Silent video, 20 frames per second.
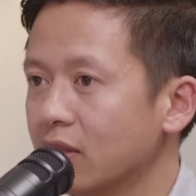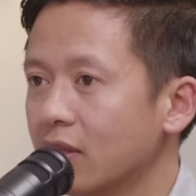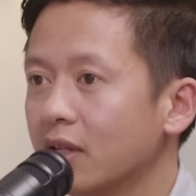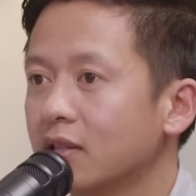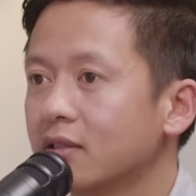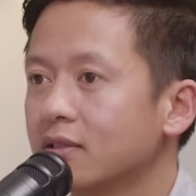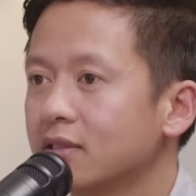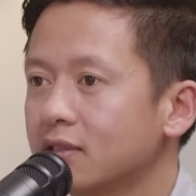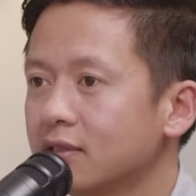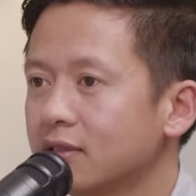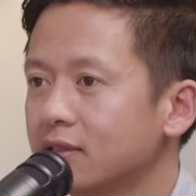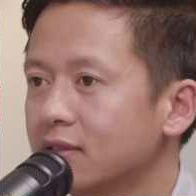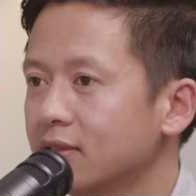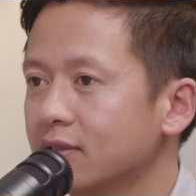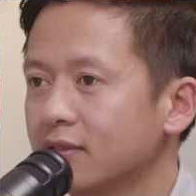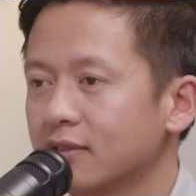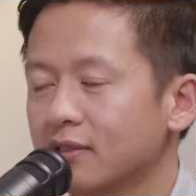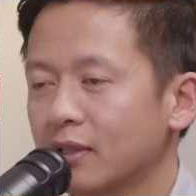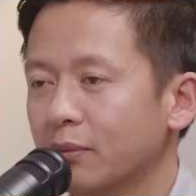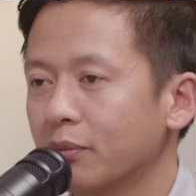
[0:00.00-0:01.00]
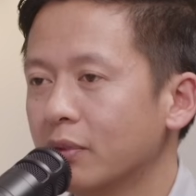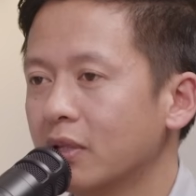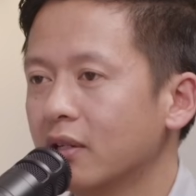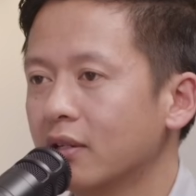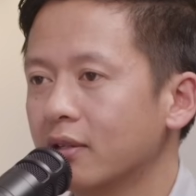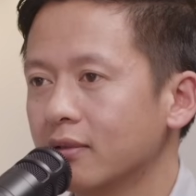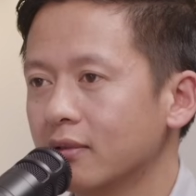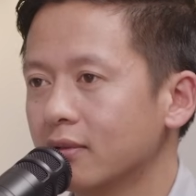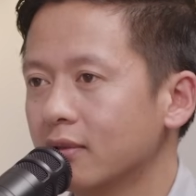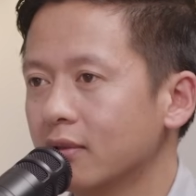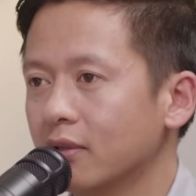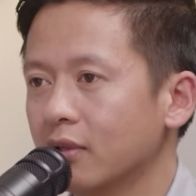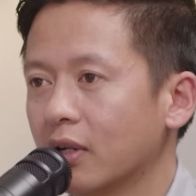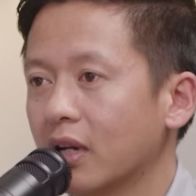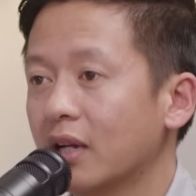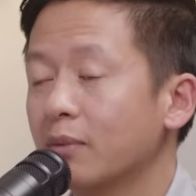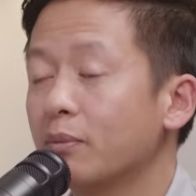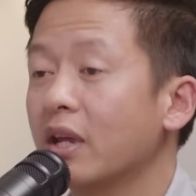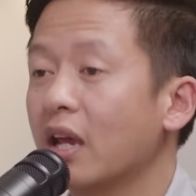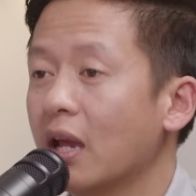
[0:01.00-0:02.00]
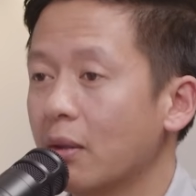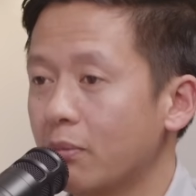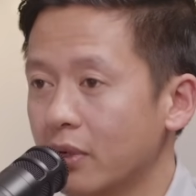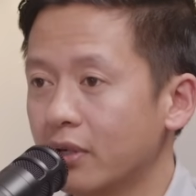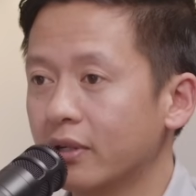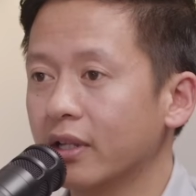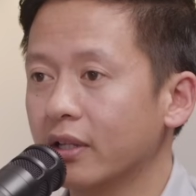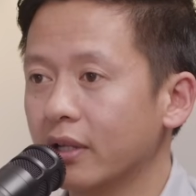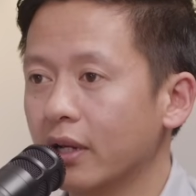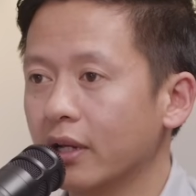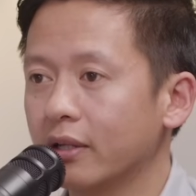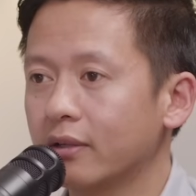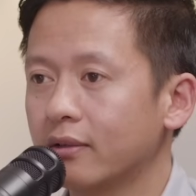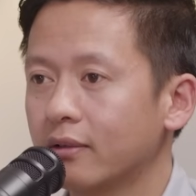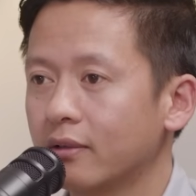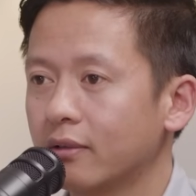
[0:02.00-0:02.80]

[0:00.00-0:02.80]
that's something you can't be happier than that.